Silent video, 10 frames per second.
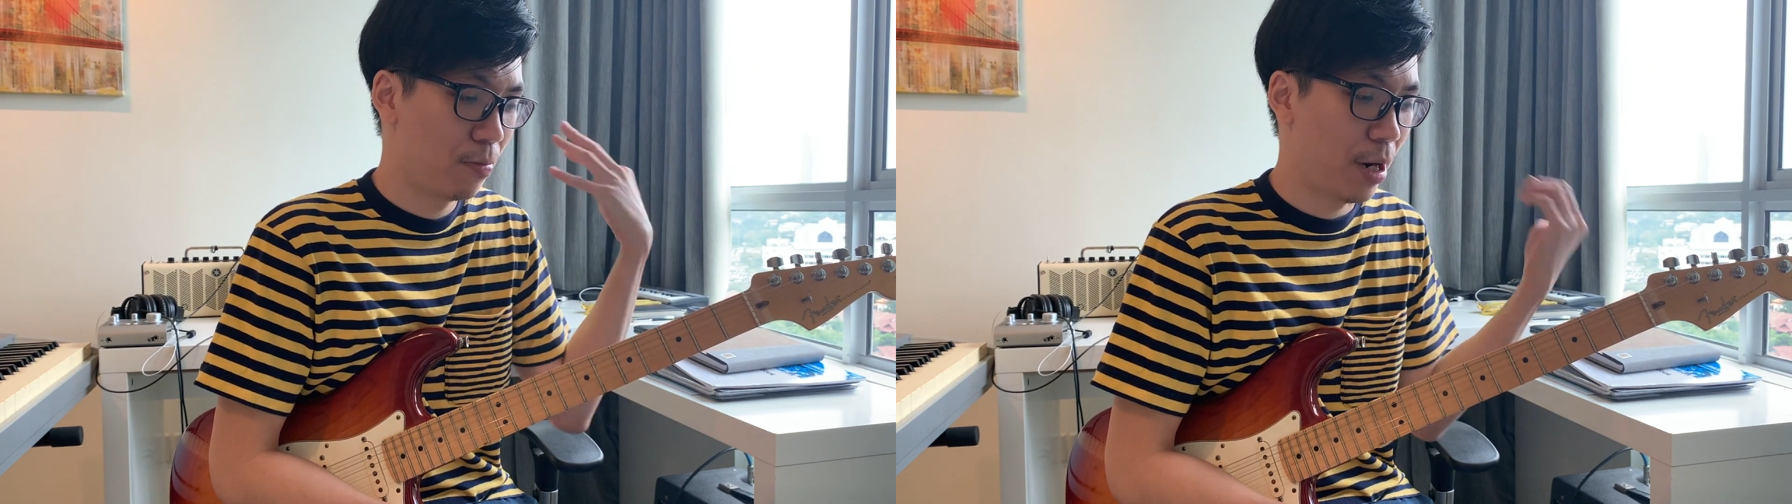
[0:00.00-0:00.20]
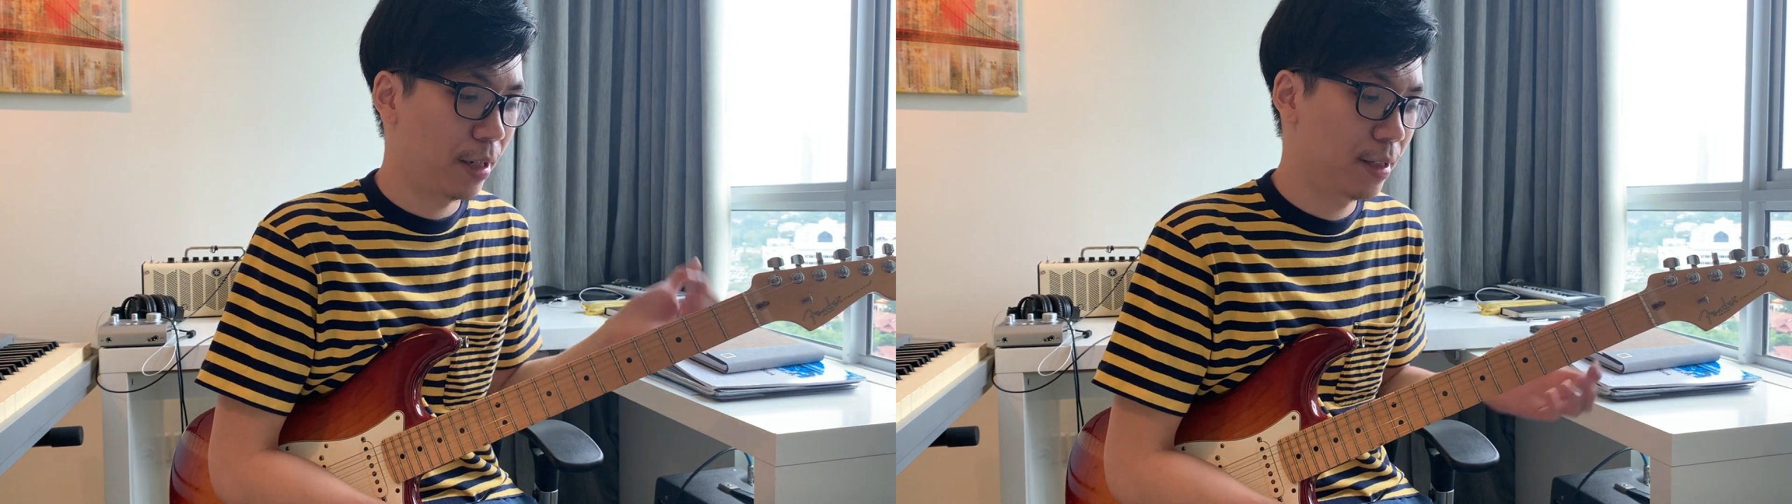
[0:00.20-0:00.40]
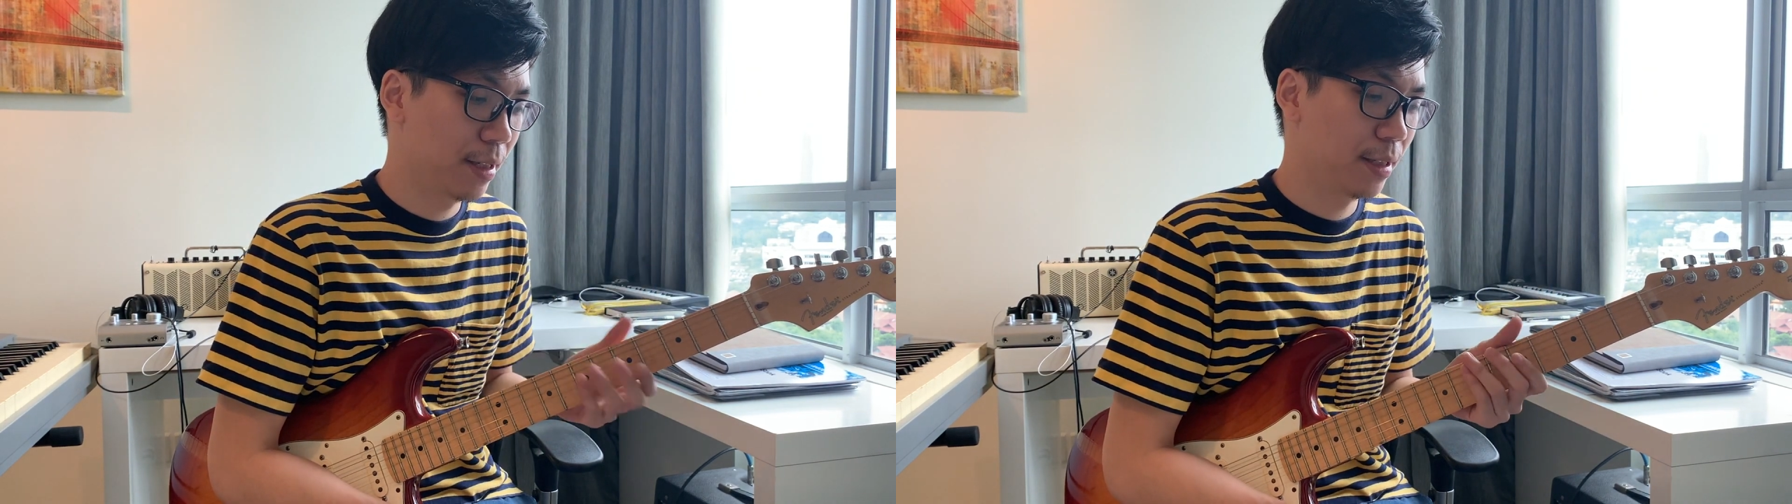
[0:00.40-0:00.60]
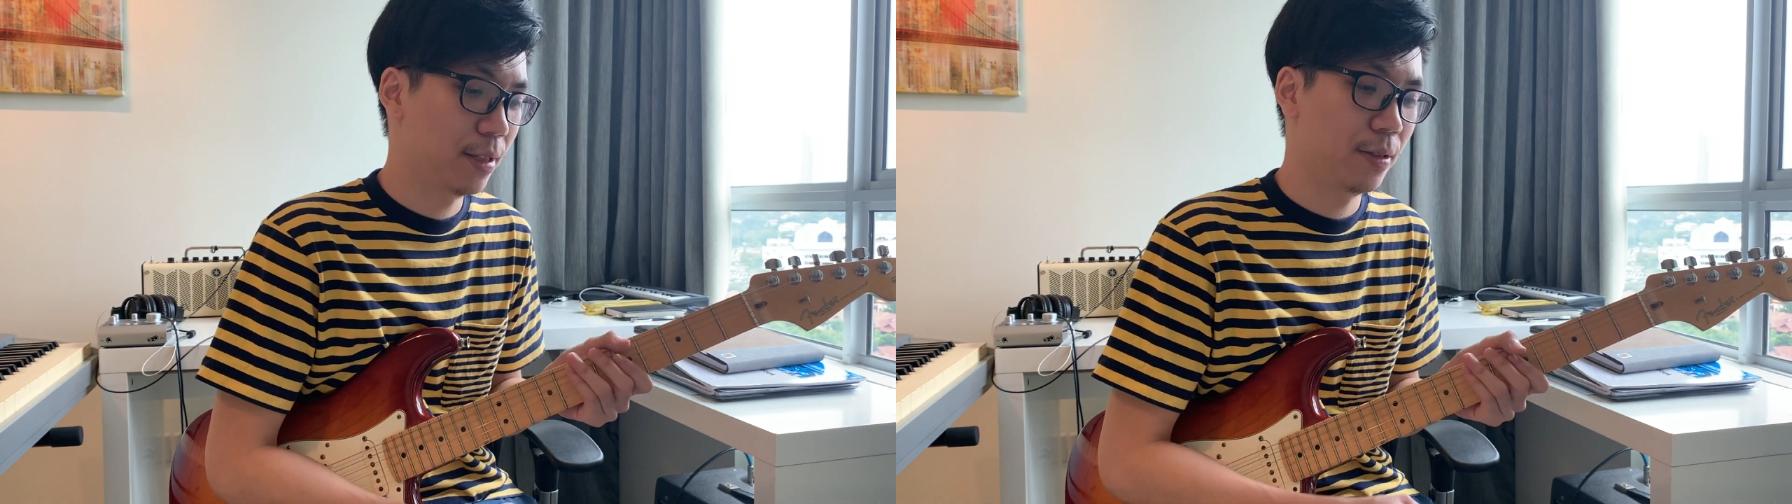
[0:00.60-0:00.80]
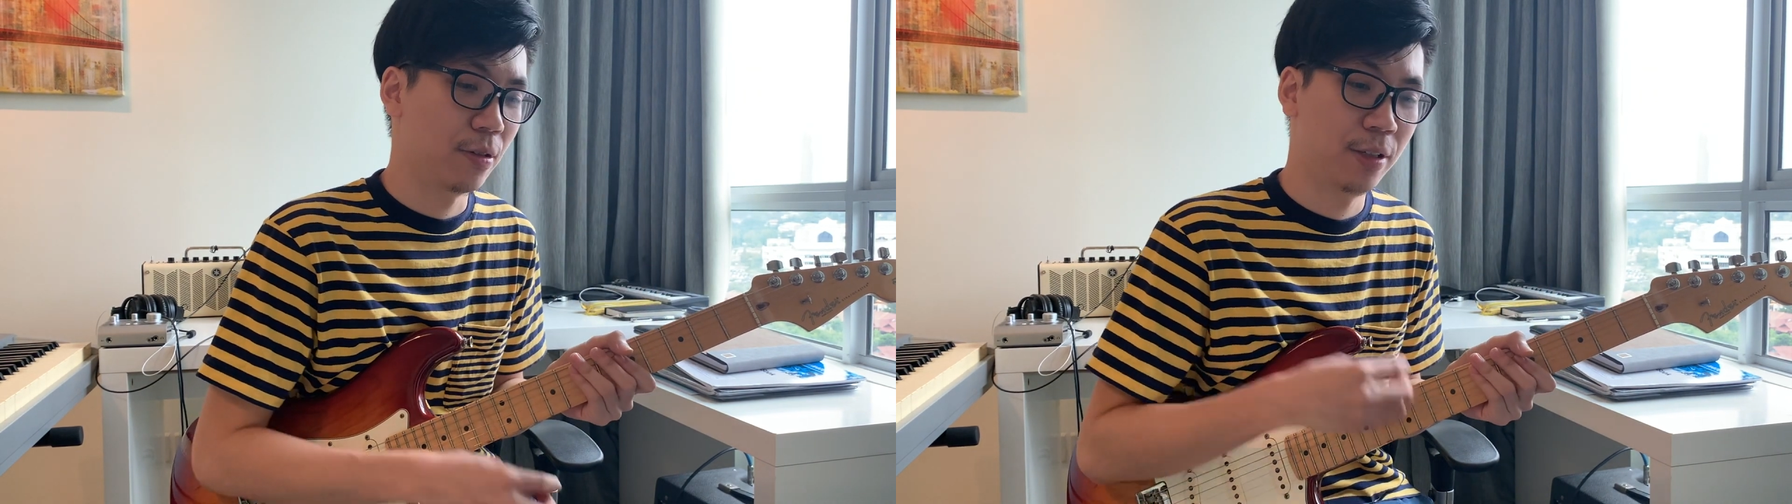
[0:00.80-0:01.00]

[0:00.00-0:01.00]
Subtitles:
practice your